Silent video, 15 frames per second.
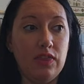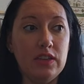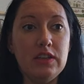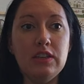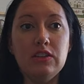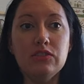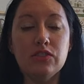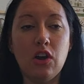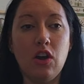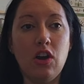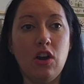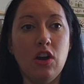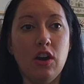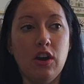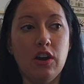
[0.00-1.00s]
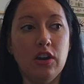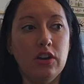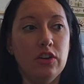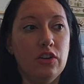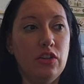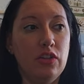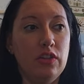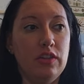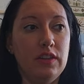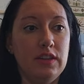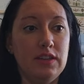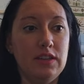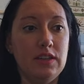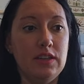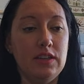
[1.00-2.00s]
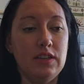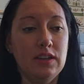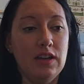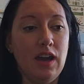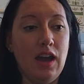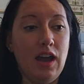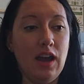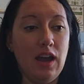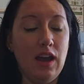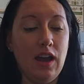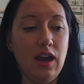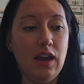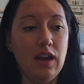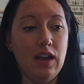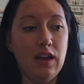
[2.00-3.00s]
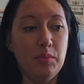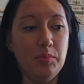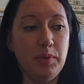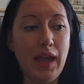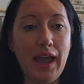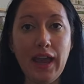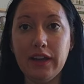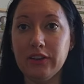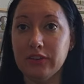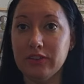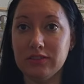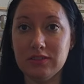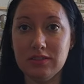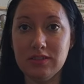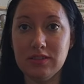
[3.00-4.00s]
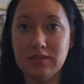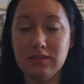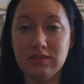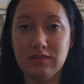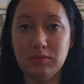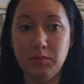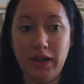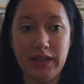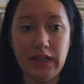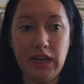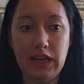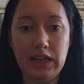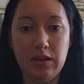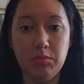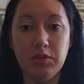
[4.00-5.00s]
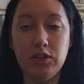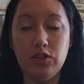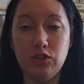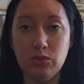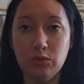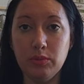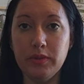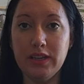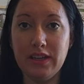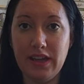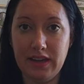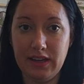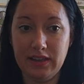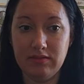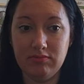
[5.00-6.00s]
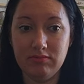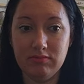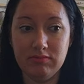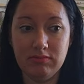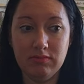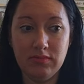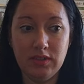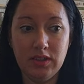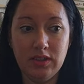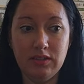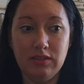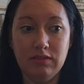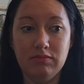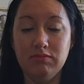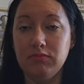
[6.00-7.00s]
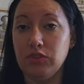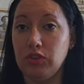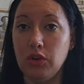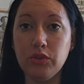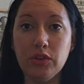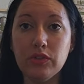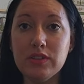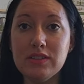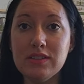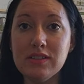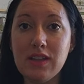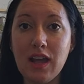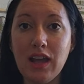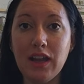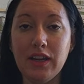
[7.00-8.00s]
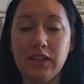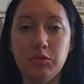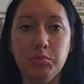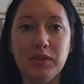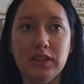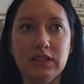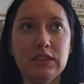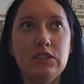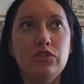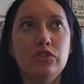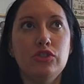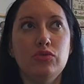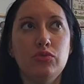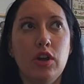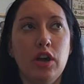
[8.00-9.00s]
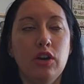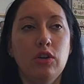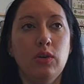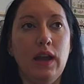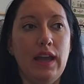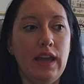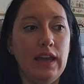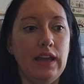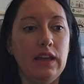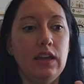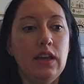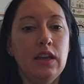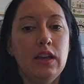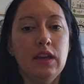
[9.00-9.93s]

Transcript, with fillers: these are the patterns by name you will be getting. Don't know the design, but at least you know, hey,